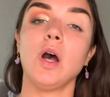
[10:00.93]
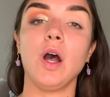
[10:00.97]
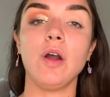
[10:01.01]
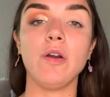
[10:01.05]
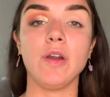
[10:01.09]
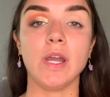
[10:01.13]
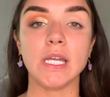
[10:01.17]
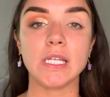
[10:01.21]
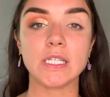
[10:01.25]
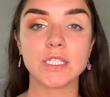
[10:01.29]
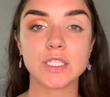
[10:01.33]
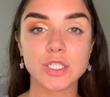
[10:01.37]
All
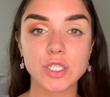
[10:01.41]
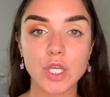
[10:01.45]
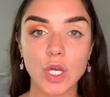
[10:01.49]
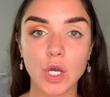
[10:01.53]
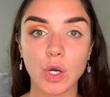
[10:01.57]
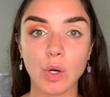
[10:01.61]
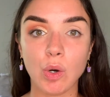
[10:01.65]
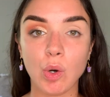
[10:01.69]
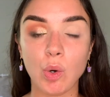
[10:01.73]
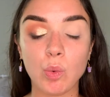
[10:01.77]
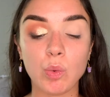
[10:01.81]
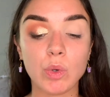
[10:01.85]
right,
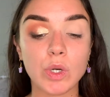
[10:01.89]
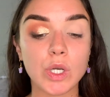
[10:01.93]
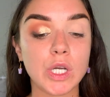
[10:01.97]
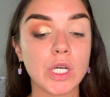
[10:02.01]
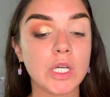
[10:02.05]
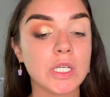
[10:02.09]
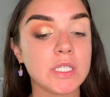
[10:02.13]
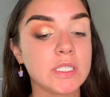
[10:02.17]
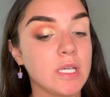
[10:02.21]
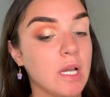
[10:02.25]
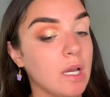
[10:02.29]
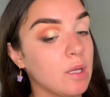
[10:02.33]
so
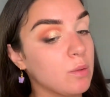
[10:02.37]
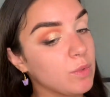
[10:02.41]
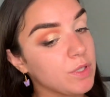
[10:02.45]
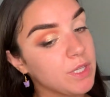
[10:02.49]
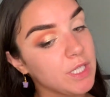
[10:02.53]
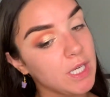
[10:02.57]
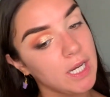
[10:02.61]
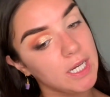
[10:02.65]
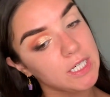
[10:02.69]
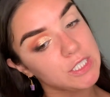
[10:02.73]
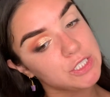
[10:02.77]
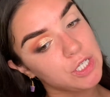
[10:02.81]
we're done with the
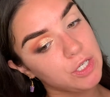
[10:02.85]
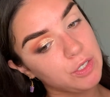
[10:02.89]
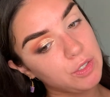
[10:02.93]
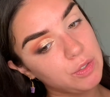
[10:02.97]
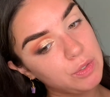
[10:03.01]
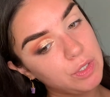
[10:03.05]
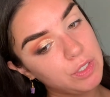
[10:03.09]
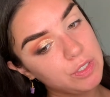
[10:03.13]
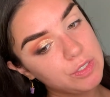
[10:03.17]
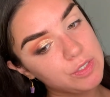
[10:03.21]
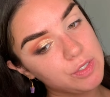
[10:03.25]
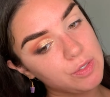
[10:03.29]
eyeshadow
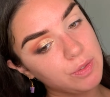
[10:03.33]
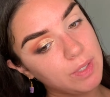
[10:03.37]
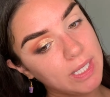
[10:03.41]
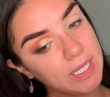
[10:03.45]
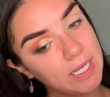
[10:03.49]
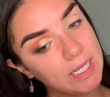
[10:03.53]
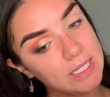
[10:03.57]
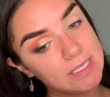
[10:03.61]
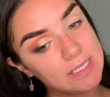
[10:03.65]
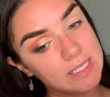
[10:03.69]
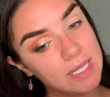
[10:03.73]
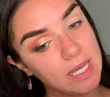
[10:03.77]
look. So like
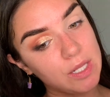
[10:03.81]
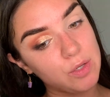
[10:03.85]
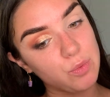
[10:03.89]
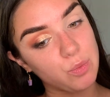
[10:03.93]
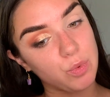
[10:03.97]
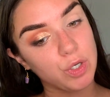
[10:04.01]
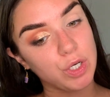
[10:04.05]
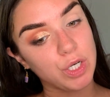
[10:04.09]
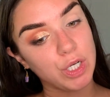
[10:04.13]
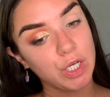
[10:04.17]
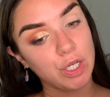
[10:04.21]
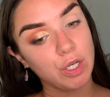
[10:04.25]
I said,
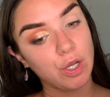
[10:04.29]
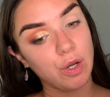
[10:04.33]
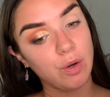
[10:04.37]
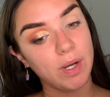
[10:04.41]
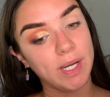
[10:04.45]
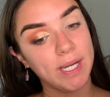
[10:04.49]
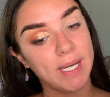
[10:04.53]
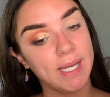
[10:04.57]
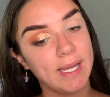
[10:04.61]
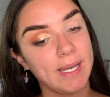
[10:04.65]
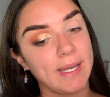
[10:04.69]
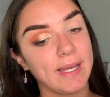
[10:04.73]
we're gonna go
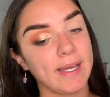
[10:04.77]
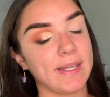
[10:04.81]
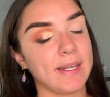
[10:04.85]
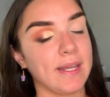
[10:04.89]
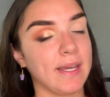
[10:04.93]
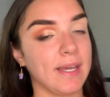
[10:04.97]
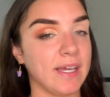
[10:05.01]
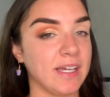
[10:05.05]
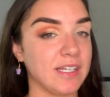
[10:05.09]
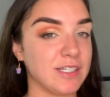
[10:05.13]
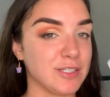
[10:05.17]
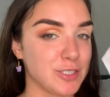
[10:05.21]
ahead
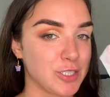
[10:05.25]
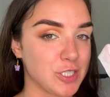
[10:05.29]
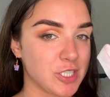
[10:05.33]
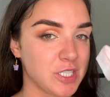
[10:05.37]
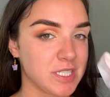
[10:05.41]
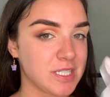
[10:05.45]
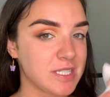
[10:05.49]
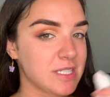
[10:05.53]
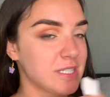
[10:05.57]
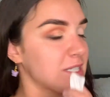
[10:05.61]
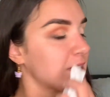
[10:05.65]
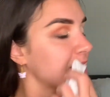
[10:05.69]
and
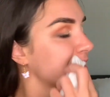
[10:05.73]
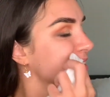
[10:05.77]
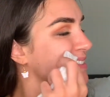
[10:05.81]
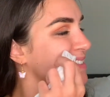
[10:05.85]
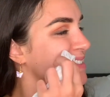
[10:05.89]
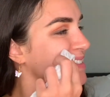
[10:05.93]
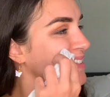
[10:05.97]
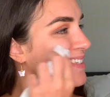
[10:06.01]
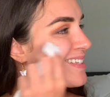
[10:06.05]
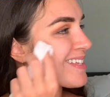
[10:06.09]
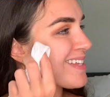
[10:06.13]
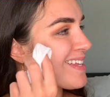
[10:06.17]
just
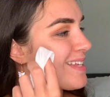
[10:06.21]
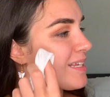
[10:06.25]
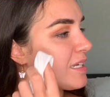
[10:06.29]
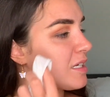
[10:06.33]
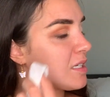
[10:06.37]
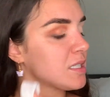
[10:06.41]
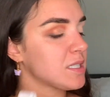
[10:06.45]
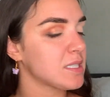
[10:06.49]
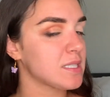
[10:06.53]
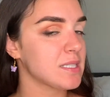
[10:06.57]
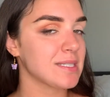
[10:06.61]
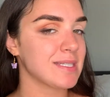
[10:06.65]

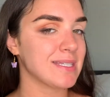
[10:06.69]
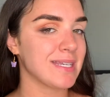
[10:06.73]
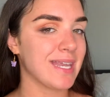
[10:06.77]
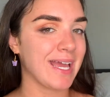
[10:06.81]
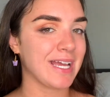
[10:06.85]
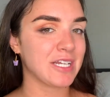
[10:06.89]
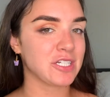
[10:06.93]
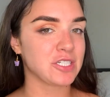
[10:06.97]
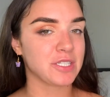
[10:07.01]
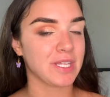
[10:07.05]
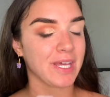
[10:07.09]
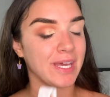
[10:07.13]

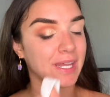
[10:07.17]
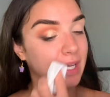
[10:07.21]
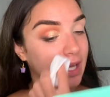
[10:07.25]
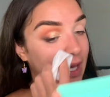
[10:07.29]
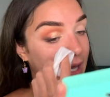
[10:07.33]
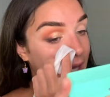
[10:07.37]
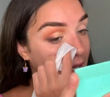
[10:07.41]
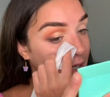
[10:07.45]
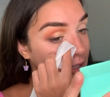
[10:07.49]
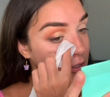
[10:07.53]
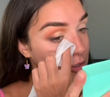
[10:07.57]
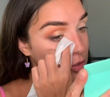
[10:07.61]
snatch that
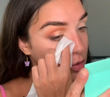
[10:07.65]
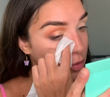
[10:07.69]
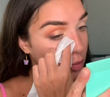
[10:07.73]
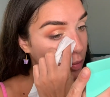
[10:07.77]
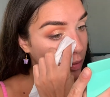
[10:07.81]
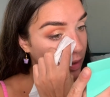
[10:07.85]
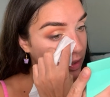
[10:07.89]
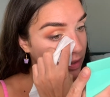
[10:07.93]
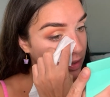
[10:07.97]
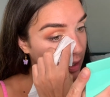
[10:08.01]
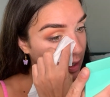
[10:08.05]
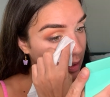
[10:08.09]
edge
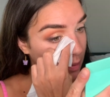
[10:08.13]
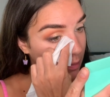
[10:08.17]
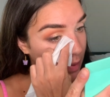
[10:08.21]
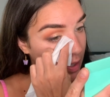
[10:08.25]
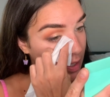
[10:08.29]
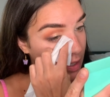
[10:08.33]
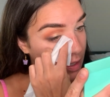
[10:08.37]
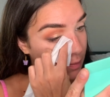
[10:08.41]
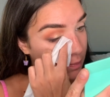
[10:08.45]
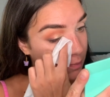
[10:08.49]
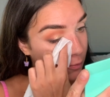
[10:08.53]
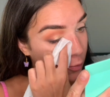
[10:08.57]
with a
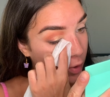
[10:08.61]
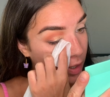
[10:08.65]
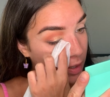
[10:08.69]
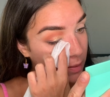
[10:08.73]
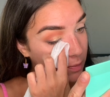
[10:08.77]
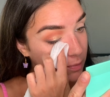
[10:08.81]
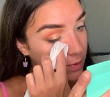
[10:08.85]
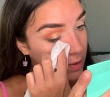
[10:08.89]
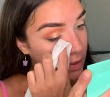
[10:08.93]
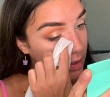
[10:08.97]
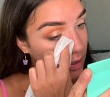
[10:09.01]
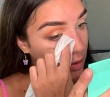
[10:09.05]
makeup
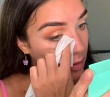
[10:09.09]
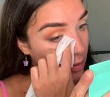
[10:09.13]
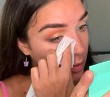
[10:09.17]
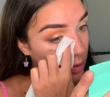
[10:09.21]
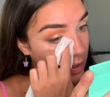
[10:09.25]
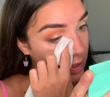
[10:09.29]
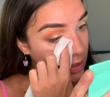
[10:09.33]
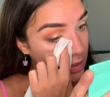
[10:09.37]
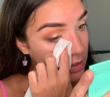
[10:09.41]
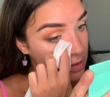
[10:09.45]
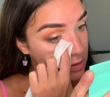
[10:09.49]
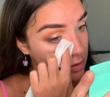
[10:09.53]
wipe really
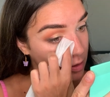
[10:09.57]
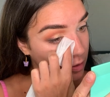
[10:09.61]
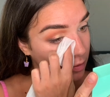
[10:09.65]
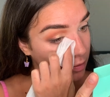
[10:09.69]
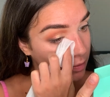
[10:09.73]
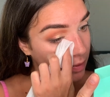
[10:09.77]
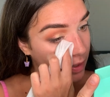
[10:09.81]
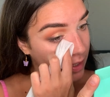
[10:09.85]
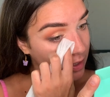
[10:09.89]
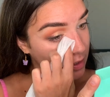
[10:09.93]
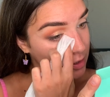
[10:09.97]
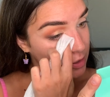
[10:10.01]
quick.
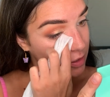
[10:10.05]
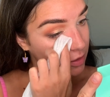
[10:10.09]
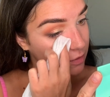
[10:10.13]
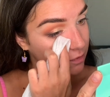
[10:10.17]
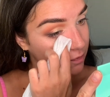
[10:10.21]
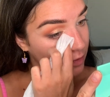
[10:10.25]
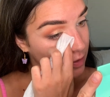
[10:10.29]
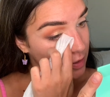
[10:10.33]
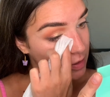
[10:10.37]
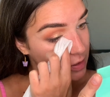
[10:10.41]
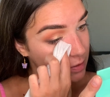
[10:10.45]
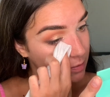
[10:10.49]
So actually
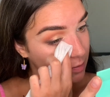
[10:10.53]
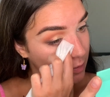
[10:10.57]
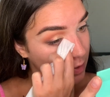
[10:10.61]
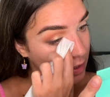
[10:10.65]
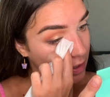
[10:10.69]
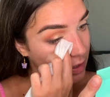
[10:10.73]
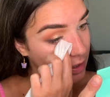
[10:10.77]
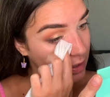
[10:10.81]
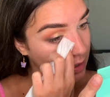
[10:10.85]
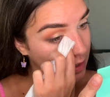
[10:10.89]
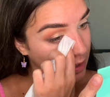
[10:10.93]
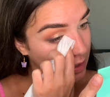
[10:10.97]
first I'm
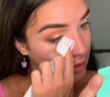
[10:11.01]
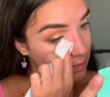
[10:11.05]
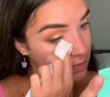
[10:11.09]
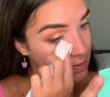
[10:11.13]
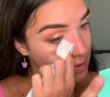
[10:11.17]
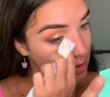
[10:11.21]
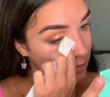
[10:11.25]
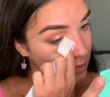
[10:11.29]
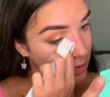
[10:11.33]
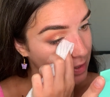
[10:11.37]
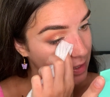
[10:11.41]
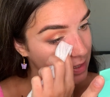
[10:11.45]
gonna clean up
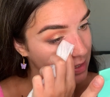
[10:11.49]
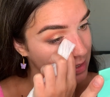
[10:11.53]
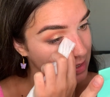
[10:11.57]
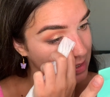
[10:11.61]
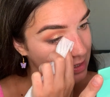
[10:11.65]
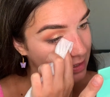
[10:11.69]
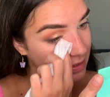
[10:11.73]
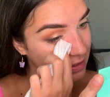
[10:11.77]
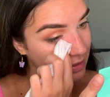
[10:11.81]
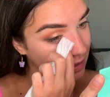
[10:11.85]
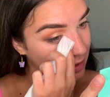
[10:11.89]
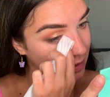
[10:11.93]
some of this
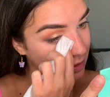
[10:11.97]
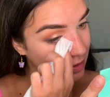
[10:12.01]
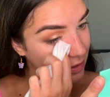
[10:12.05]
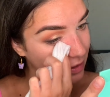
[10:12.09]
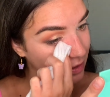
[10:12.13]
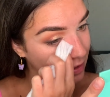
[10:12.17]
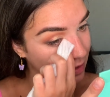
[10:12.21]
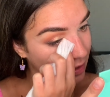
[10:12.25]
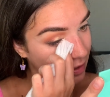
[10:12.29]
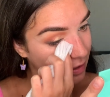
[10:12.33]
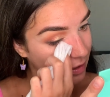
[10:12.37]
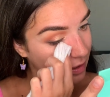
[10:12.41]

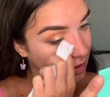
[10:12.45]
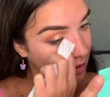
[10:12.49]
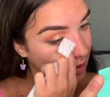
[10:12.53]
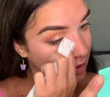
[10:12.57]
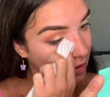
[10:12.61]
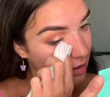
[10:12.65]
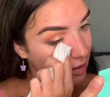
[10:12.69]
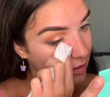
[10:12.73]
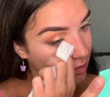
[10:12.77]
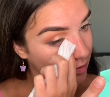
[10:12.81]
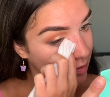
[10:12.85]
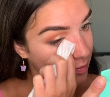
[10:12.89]
glitter
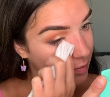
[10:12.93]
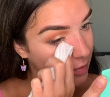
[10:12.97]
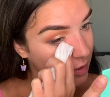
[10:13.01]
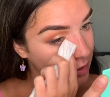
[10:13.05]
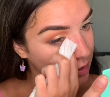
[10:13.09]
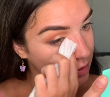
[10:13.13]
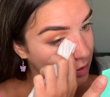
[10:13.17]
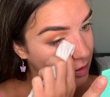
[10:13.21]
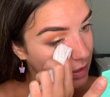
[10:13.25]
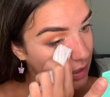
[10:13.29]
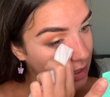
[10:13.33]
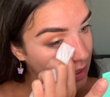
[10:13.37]
from
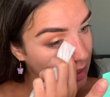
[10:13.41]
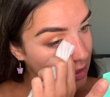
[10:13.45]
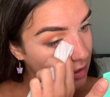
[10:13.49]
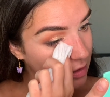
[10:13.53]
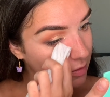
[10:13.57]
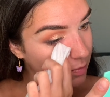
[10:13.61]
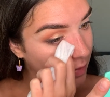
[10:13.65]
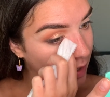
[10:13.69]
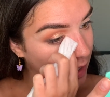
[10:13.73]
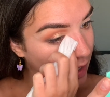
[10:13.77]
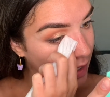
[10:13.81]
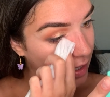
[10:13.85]

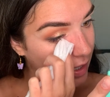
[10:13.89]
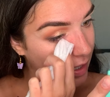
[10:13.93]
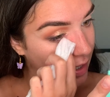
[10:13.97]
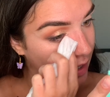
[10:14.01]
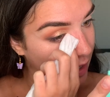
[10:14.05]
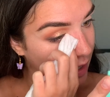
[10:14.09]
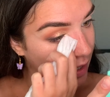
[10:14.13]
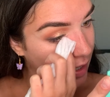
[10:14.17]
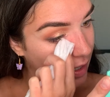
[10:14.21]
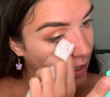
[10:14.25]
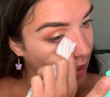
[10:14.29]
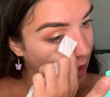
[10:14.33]
underneath my
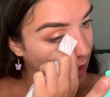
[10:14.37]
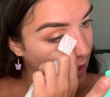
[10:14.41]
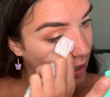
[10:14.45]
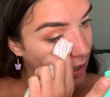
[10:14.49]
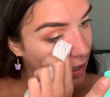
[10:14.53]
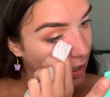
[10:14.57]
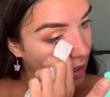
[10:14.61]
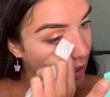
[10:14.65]
eye.